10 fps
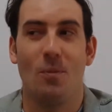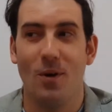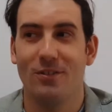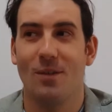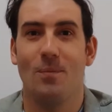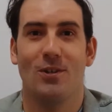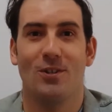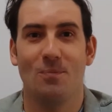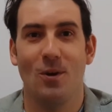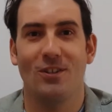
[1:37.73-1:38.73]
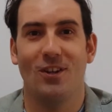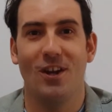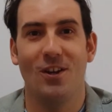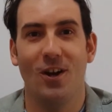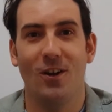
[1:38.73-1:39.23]
The most ambitious person
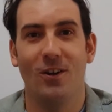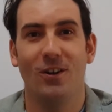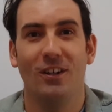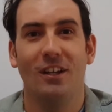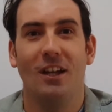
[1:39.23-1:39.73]
I know,